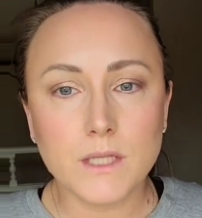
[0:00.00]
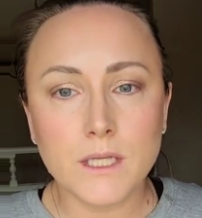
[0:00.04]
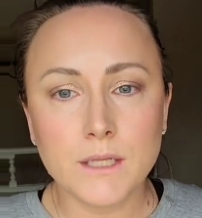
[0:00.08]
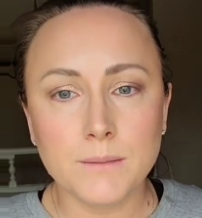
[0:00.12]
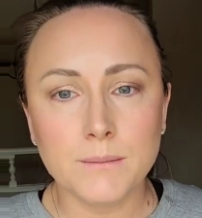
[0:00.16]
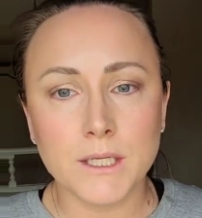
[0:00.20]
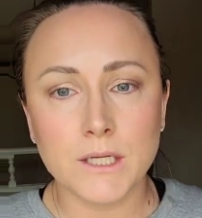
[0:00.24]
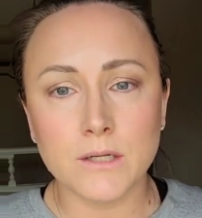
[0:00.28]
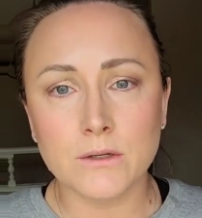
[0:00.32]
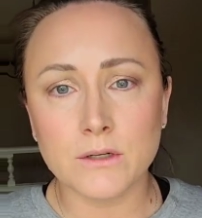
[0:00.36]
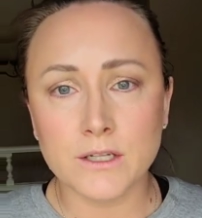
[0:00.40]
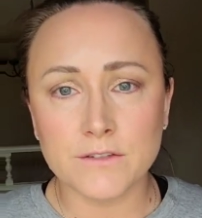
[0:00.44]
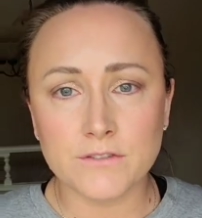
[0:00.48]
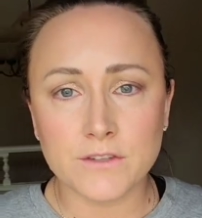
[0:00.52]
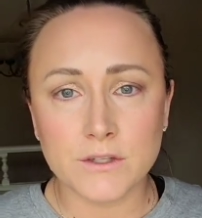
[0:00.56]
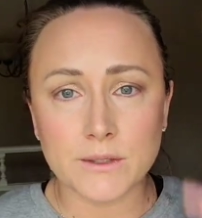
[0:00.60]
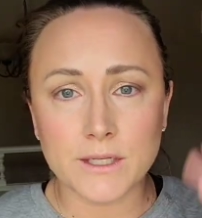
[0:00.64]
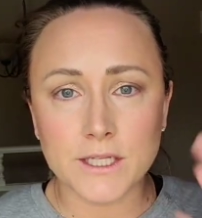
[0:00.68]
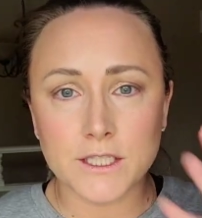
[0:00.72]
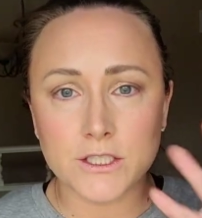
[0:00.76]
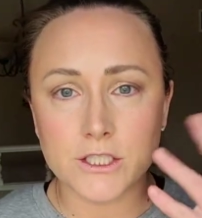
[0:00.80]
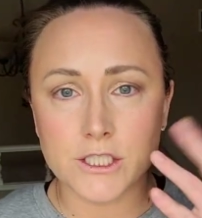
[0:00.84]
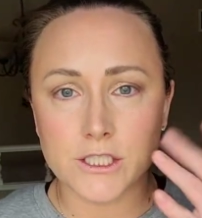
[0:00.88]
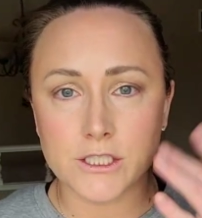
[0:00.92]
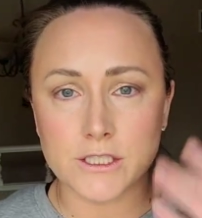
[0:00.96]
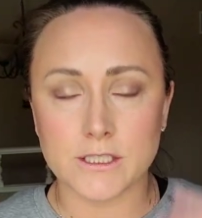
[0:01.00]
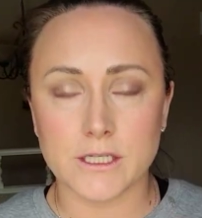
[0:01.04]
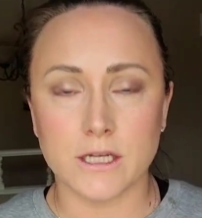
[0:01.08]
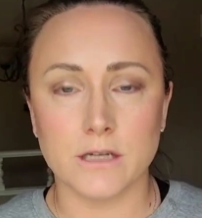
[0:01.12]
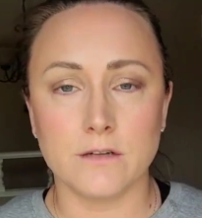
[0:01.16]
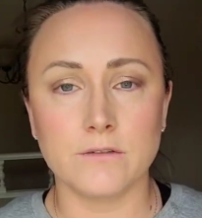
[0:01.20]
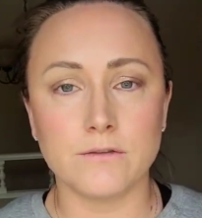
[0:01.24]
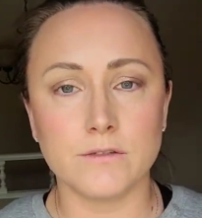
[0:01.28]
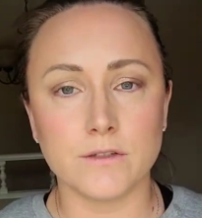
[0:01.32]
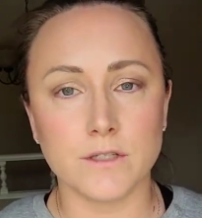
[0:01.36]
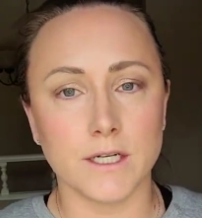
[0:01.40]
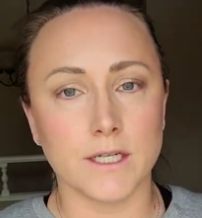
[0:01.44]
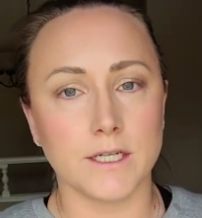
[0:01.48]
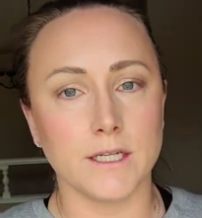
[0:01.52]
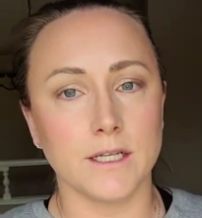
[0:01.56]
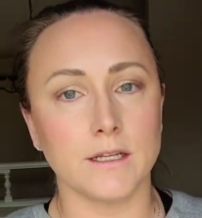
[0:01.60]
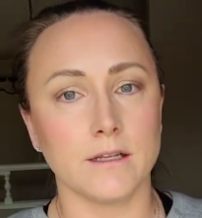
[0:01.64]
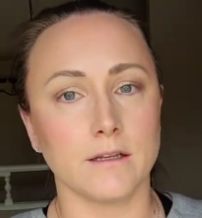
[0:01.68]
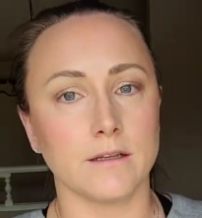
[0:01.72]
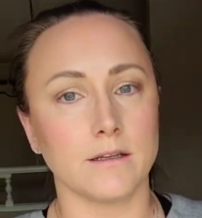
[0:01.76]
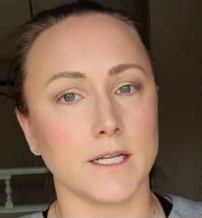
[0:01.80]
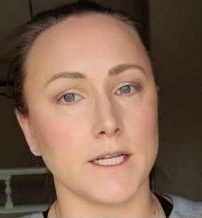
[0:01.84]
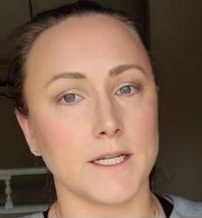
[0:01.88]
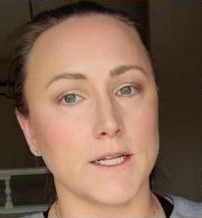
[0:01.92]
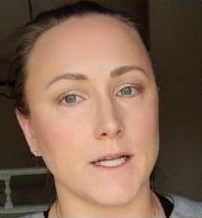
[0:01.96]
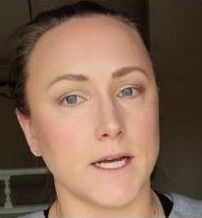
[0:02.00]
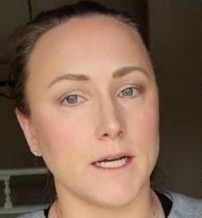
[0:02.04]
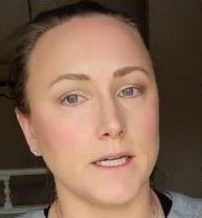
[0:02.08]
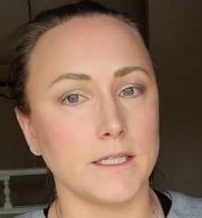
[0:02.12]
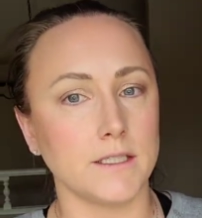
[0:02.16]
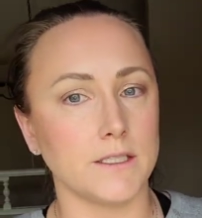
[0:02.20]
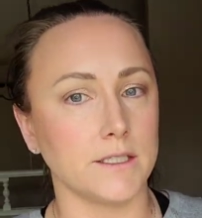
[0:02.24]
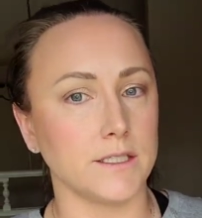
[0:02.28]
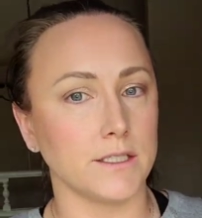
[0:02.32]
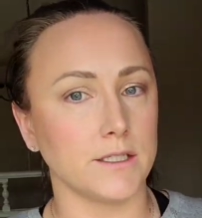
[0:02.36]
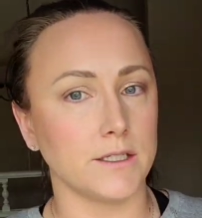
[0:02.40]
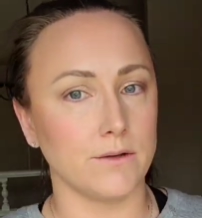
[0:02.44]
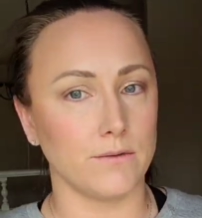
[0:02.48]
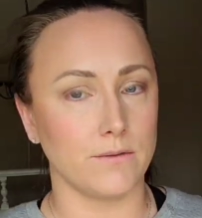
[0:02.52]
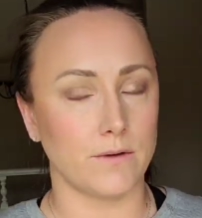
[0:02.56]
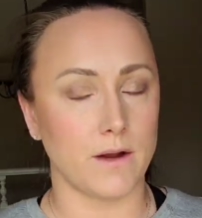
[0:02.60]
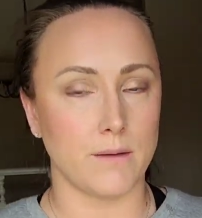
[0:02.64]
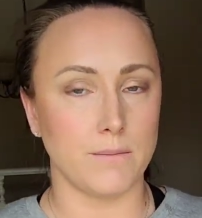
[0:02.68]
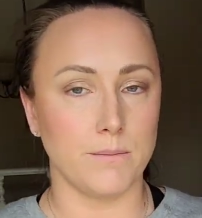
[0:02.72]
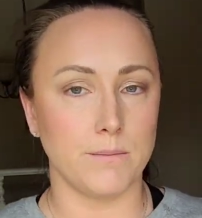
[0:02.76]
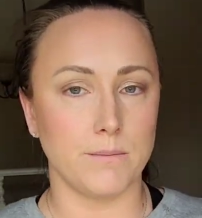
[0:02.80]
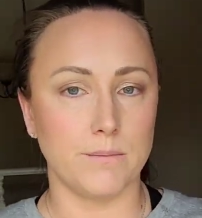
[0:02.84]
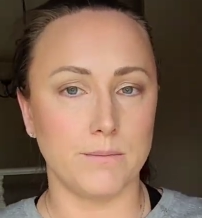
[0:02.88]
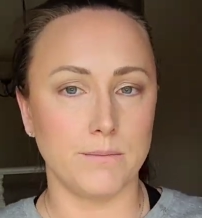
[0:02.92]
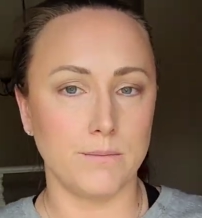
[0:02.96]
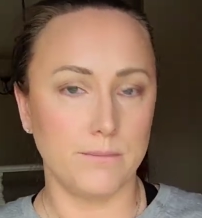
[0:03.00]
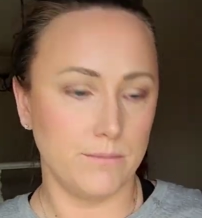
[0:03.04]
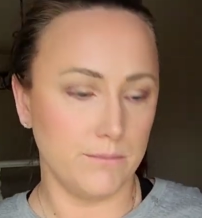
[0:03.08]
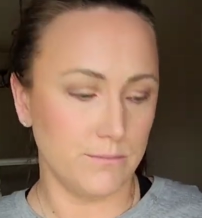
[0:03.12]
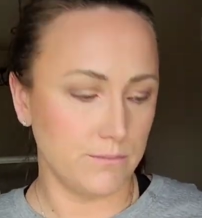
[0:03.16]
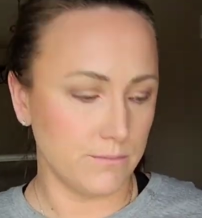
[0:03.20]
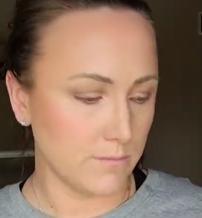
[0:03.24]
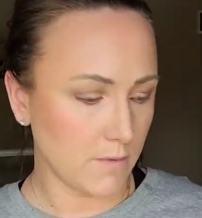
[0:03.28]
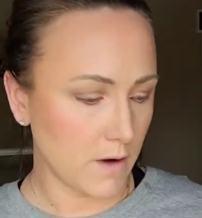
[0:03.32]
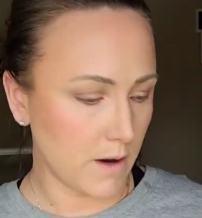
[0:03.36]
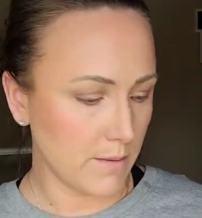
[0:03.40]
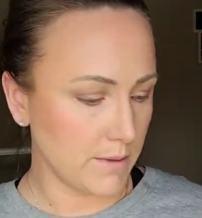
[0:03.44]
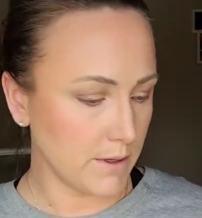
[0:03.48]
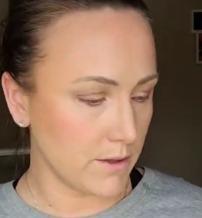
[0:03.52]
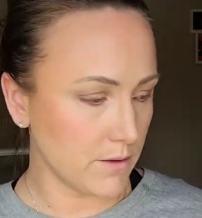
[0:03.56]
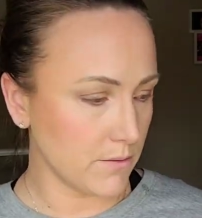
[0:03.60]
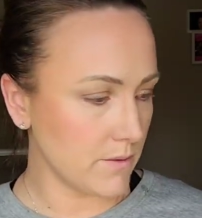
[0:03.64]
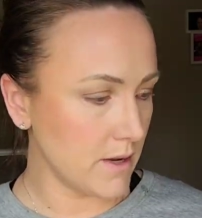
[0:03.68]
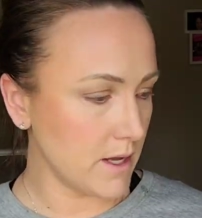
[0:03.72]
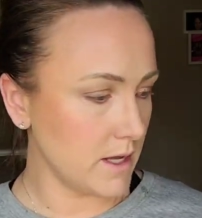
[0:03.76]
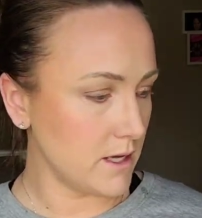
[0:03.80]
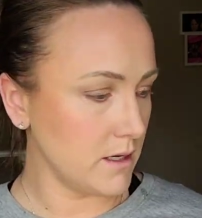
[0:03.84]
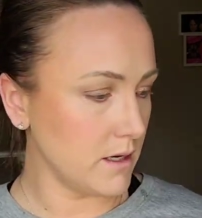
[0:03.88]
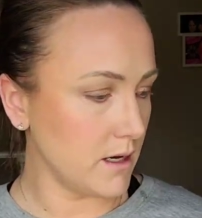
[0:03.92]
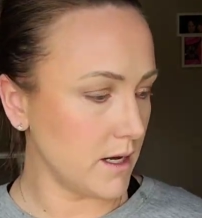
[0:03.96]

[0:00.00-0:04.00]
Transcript: But, or if you itch yourself or anything like that, you're going to rub it away.